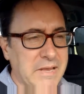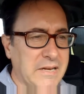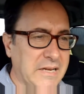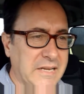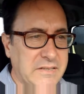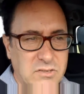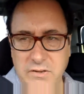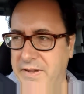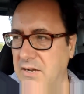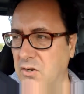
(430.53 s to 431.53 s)
of had a look
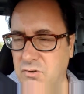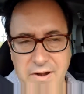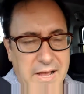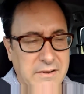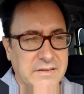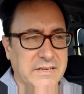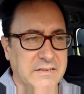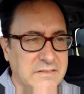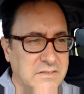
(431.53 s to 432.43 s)
round and,